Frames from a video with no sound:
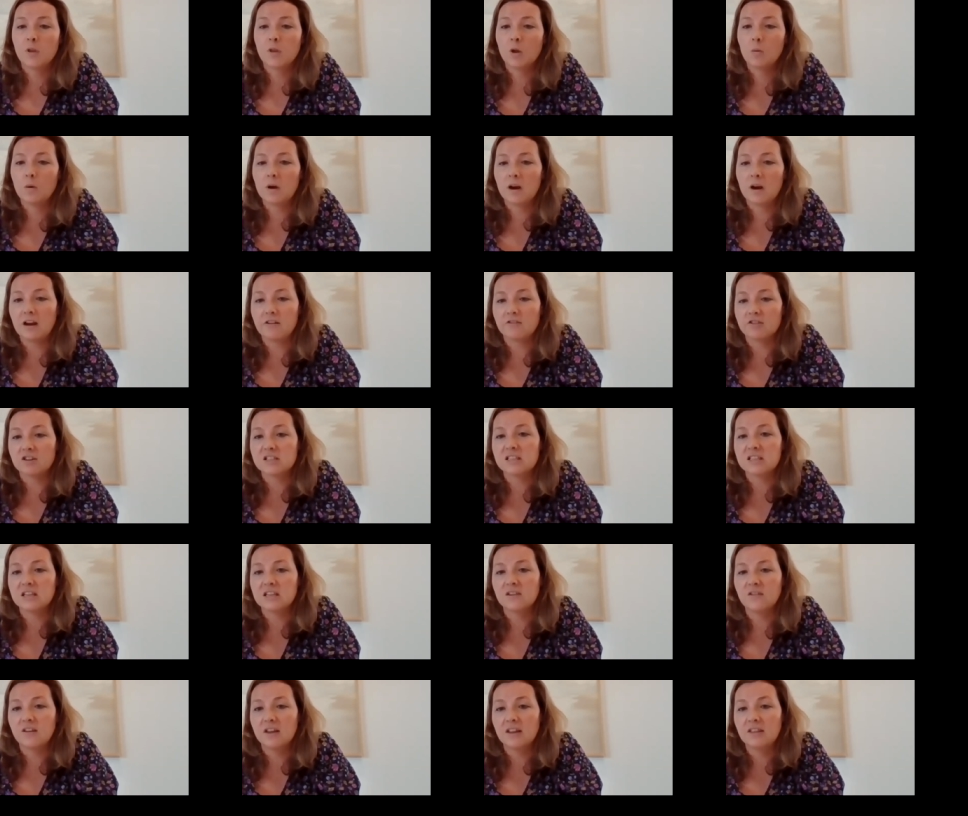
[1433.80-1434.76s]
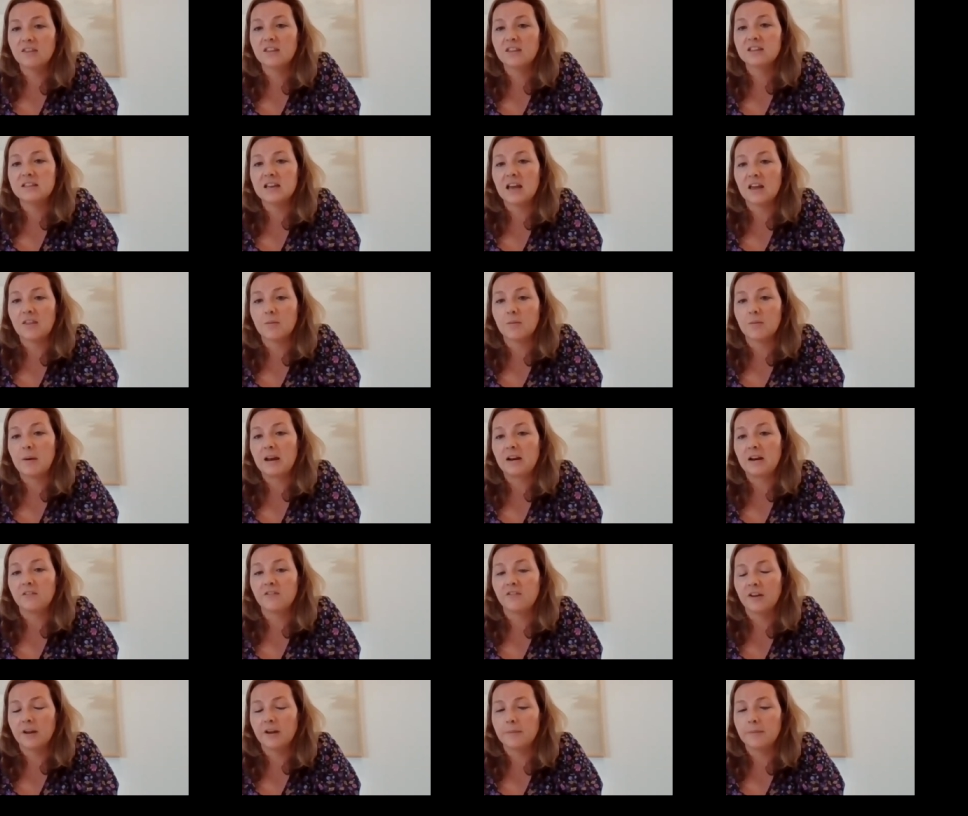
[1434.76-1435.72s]
when I receive it, the death
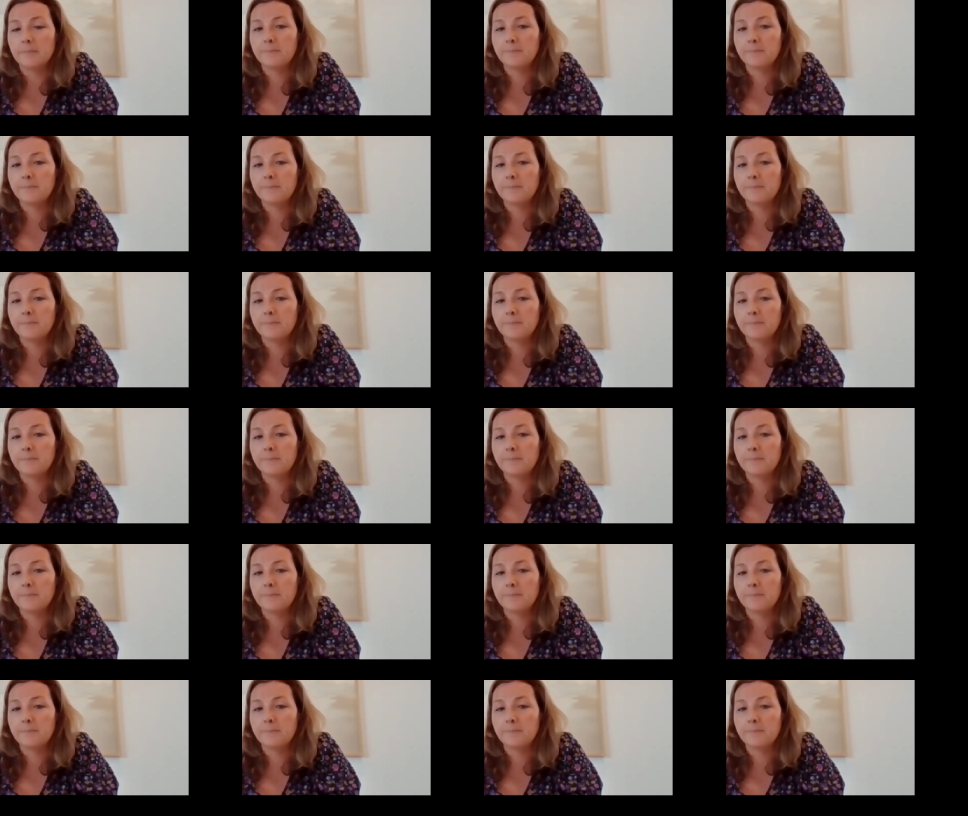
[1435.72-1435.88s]
benefit.